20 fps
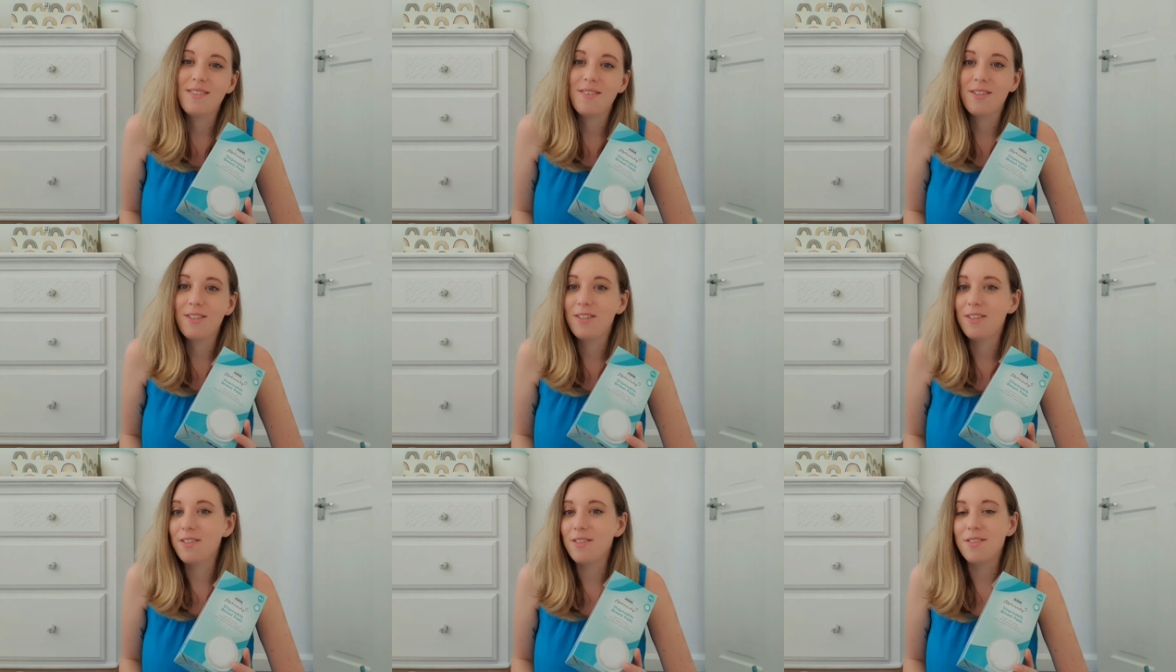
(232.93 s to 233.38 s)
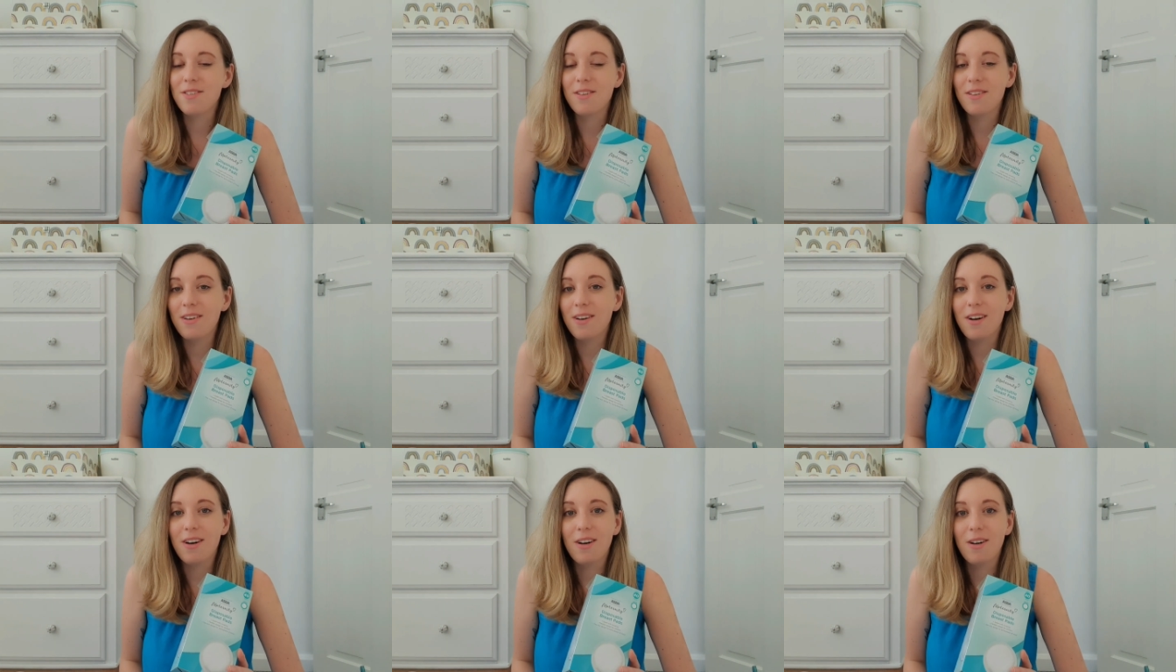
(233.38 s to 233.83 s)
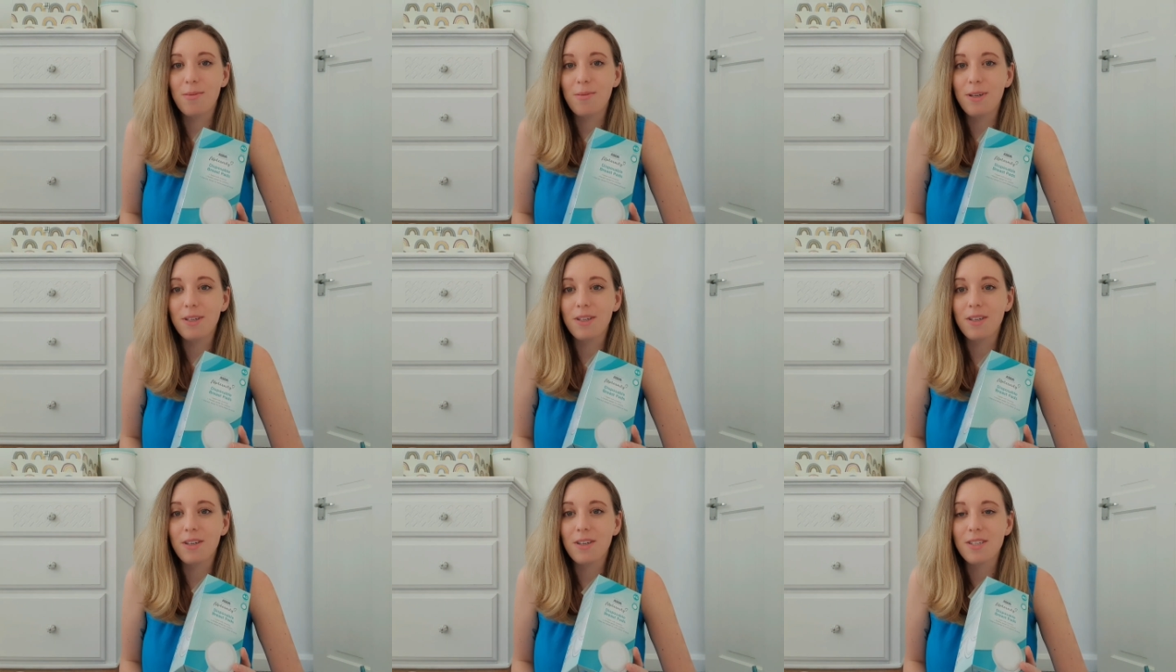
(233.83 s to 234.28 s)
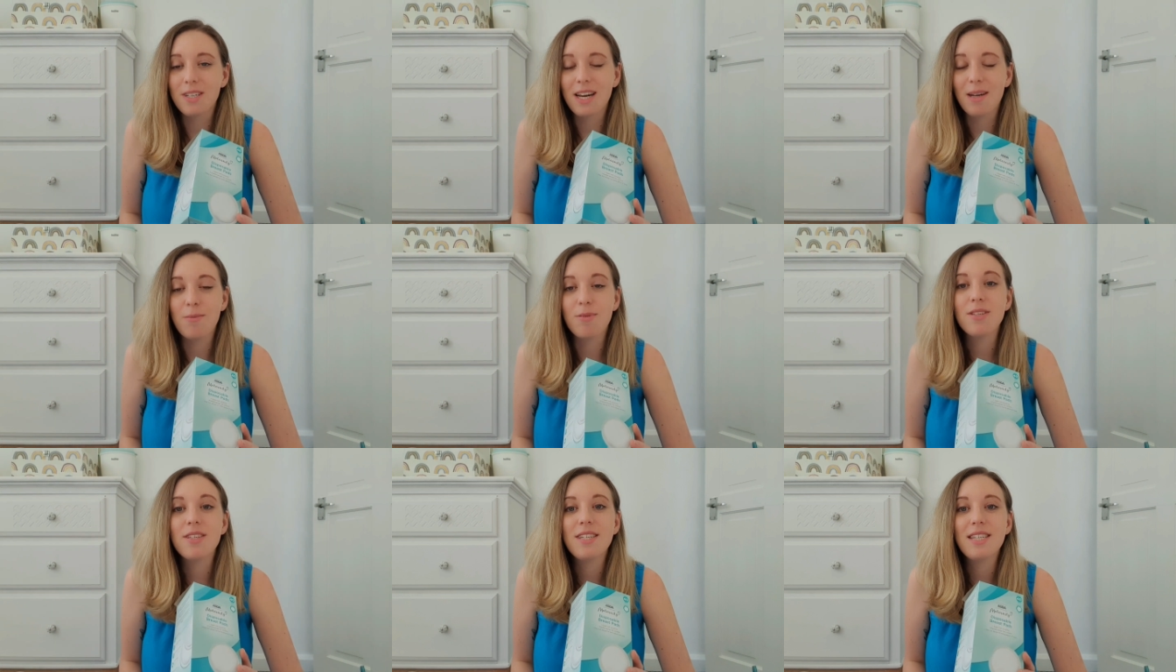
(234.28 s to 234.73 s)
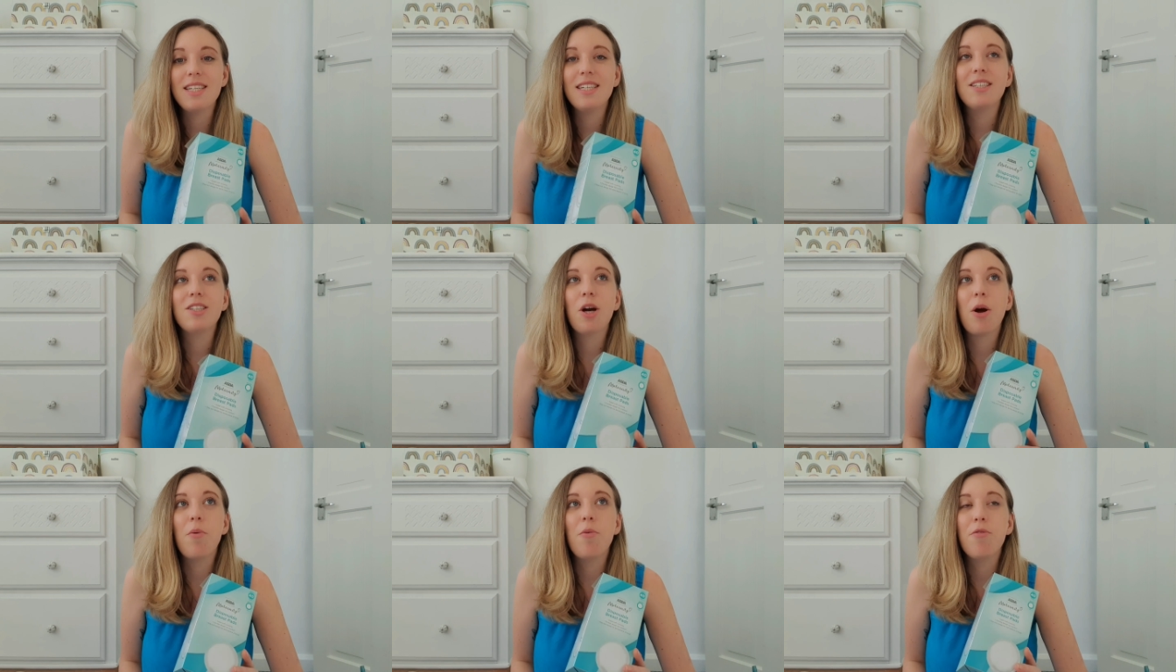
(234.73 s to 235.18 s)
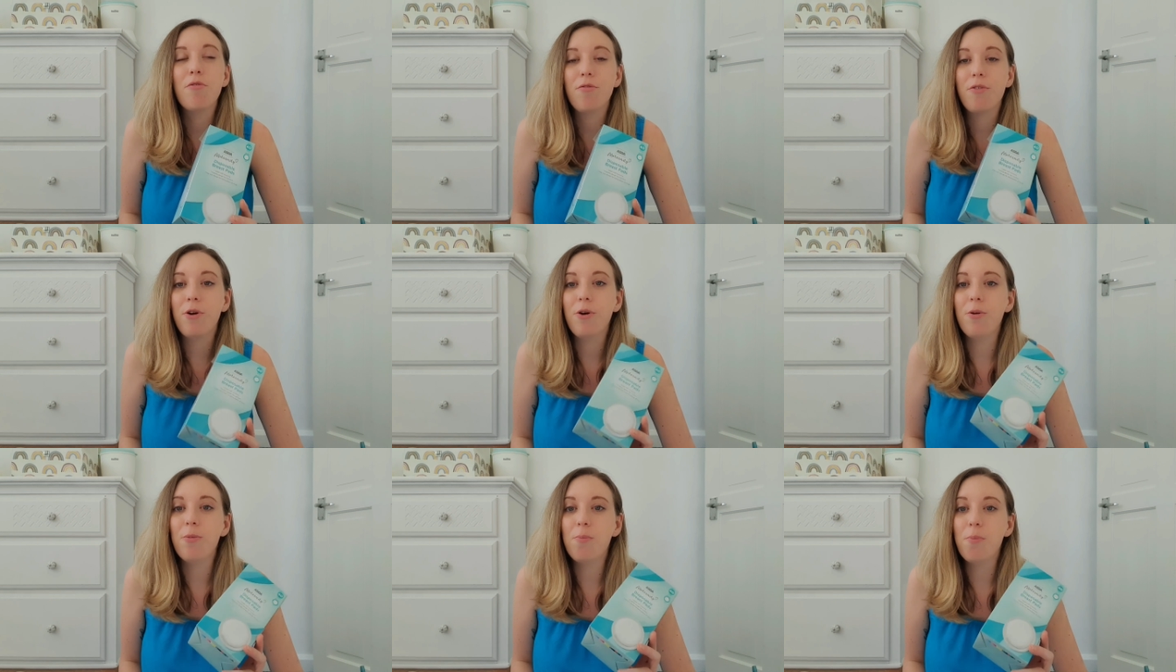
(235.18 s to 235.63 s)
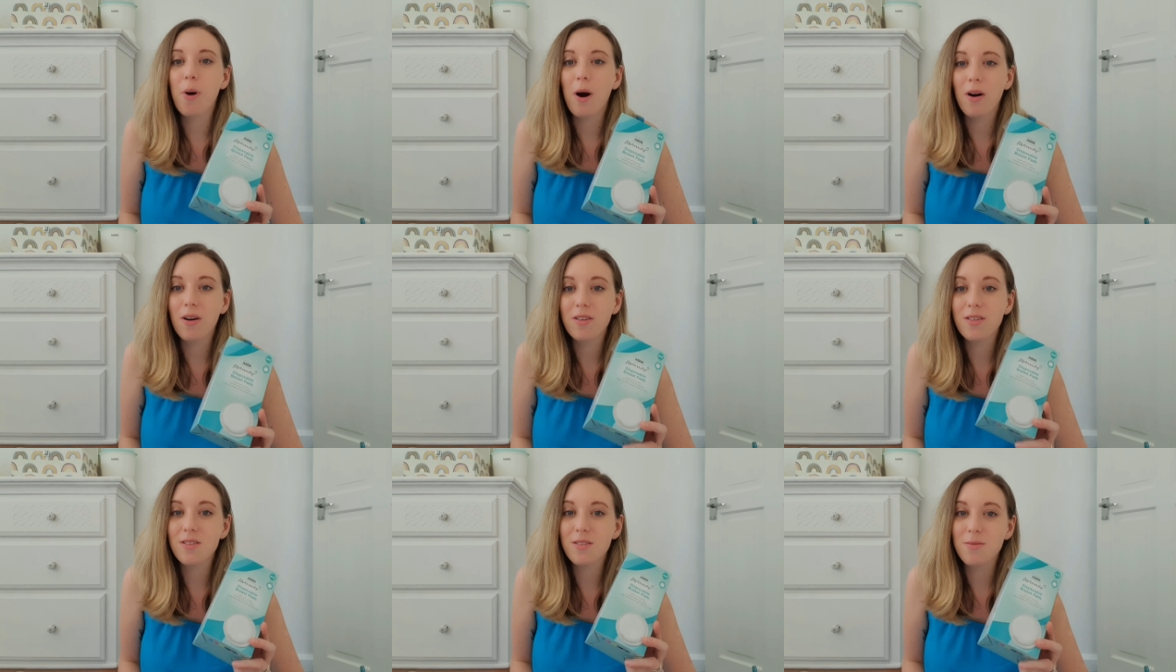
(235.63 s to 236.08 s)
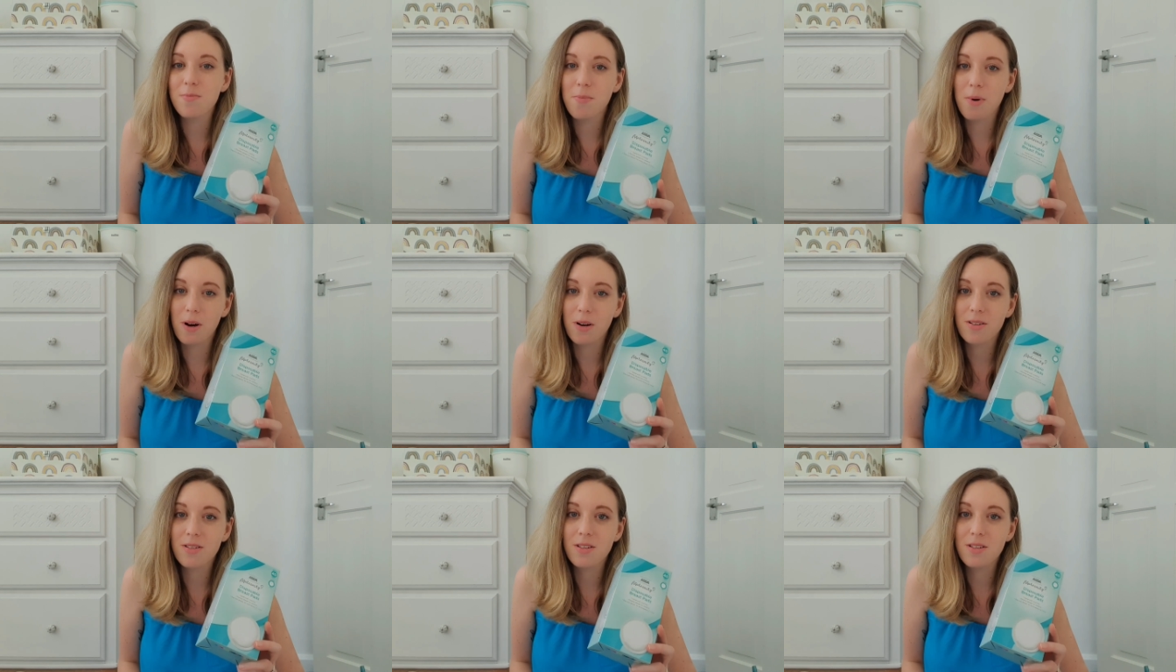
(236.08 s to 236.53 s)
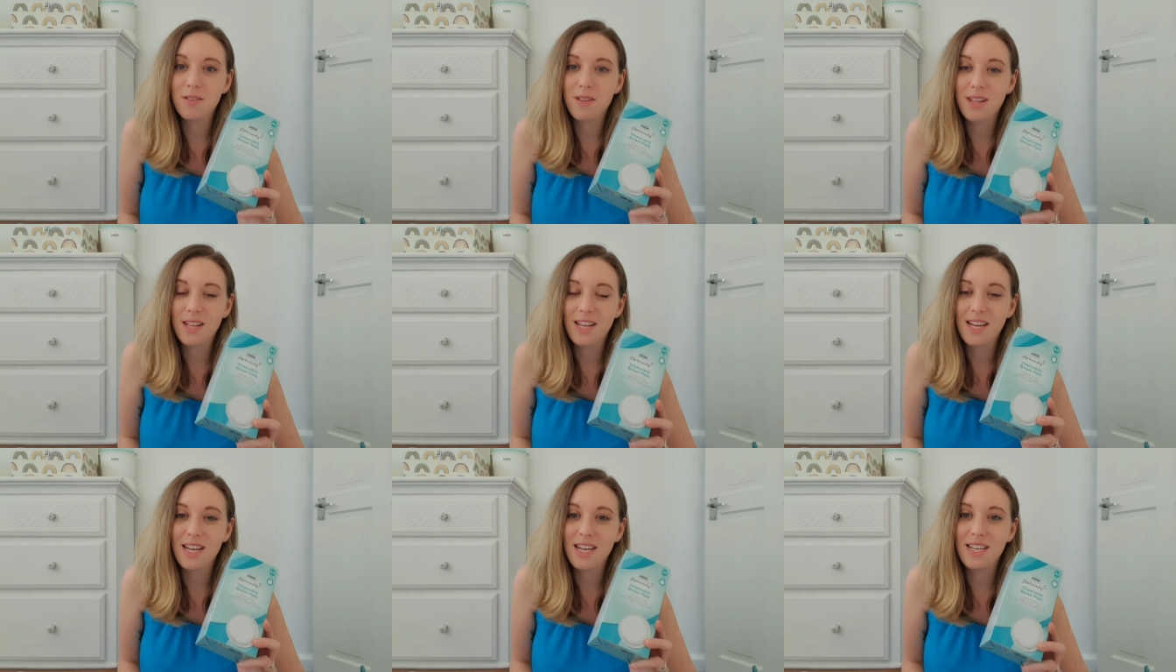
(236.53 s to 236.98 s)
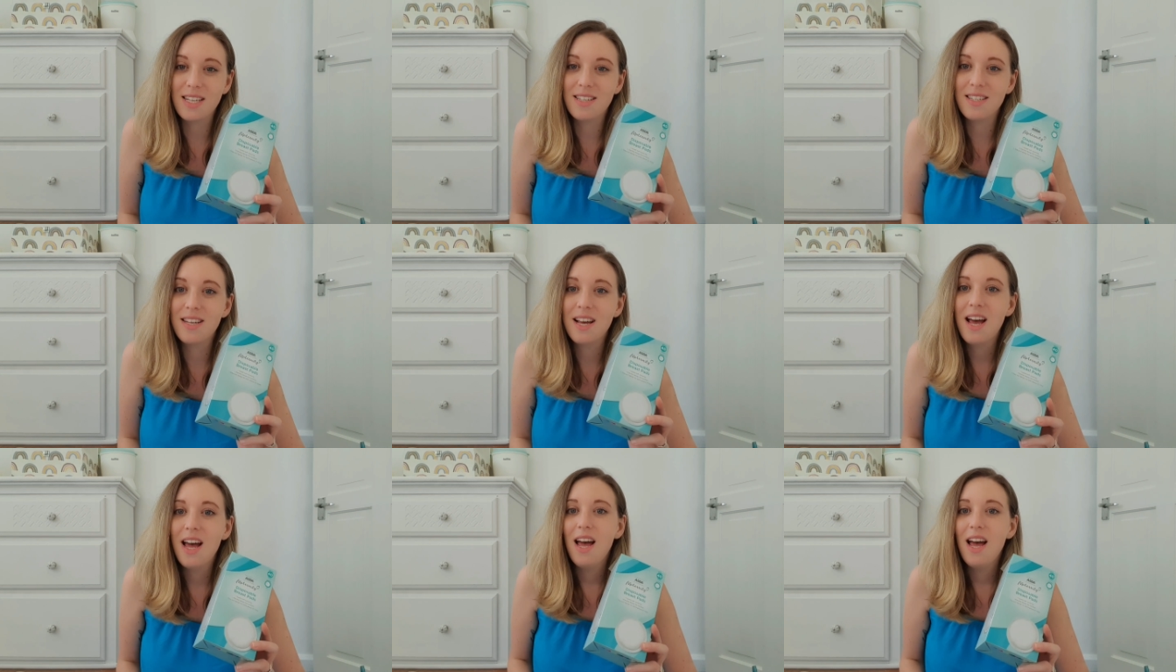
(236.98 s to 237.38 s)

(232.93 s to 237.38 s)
because oh my god, I'm still going through boxes and boxes of these.